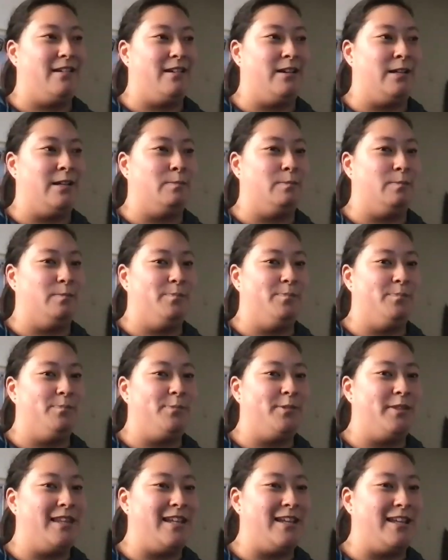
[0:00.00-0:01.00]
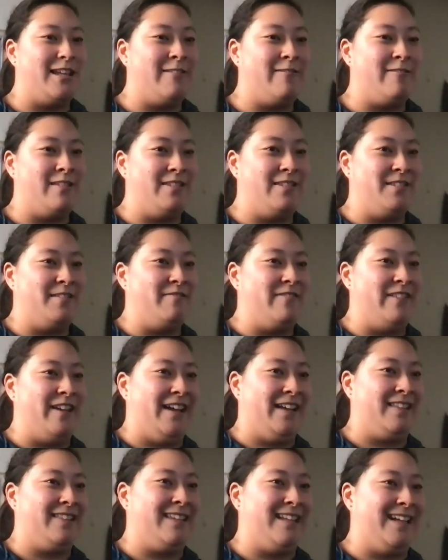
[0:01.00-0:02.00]
um, even the
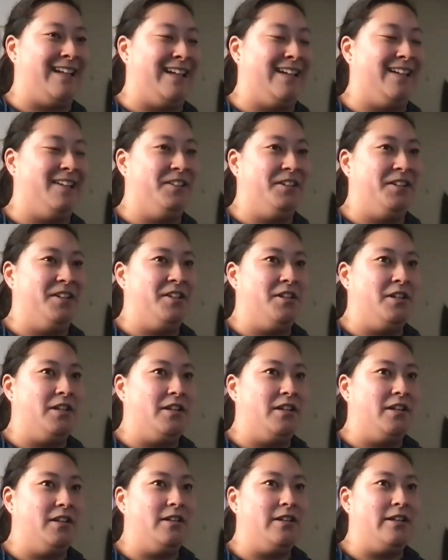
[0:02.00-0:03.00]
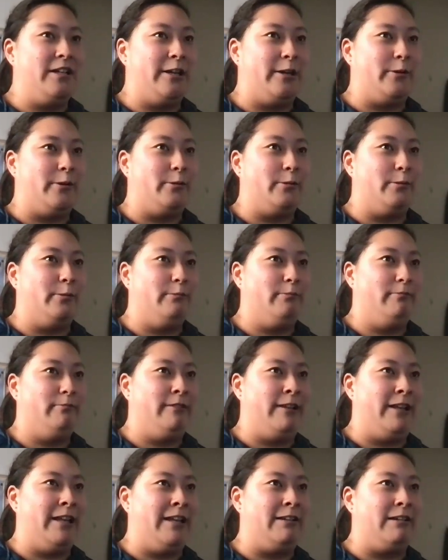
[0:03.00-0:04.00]
fact that, you know,
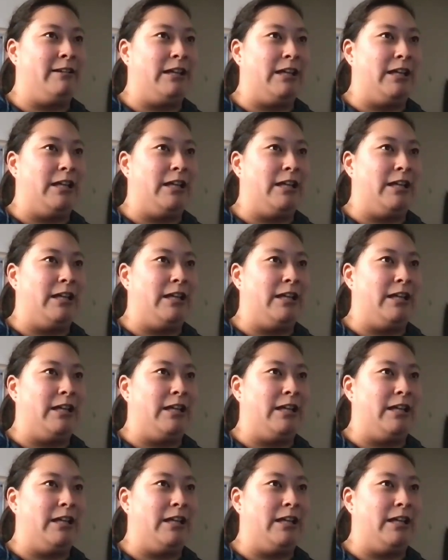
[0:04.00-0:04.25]
like,